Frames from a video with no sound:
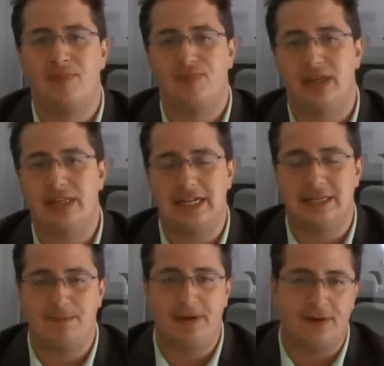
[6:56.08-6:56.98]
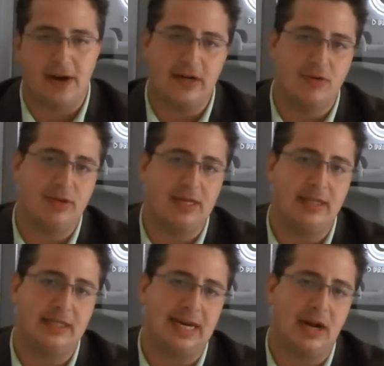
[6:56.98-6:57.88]
The S&P 500
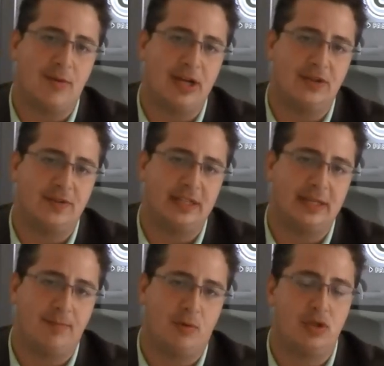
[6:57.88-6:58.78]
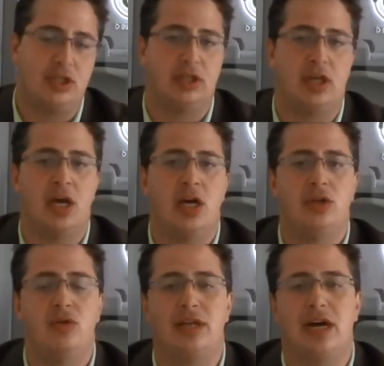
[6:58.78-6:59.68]
index had a range of 16 points at
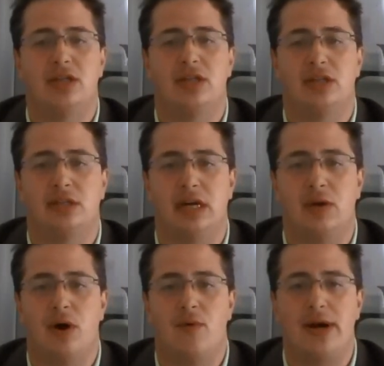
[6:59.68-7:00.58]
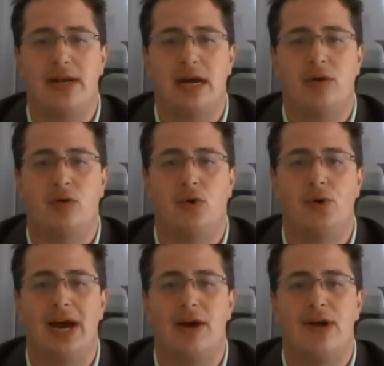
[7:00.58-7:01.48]
2,091 right now,
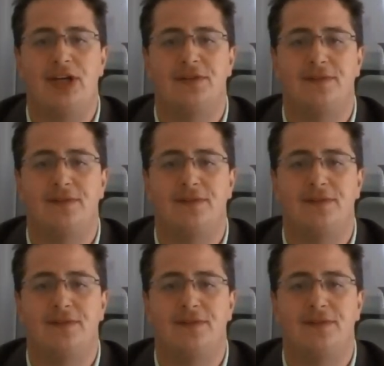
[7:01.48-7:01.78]
gold had a range of